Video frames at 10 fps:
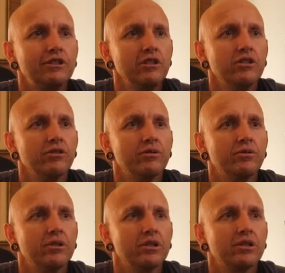
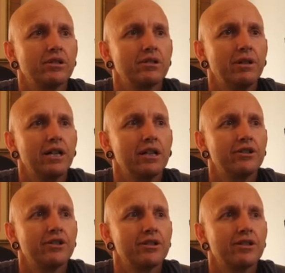Drinkwater's back,
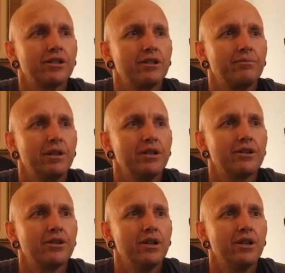Chester's the bench.